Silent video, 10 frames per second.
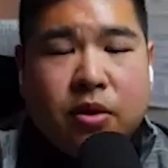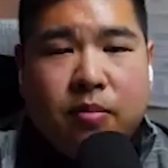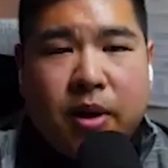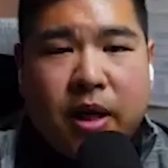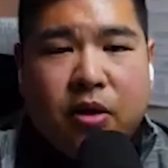
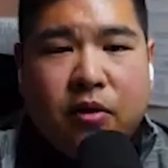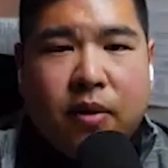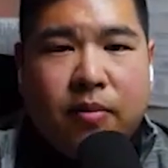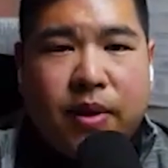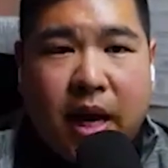So it might go
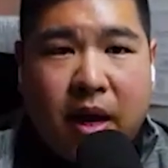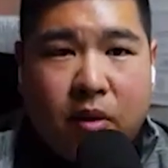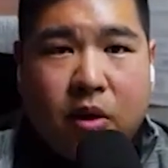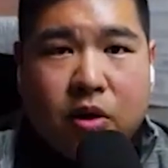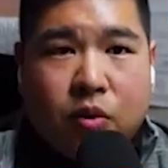from that
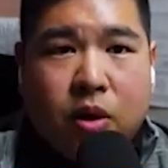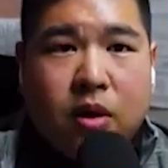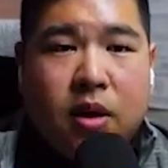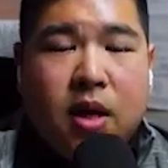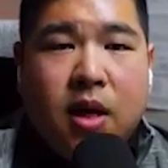large one,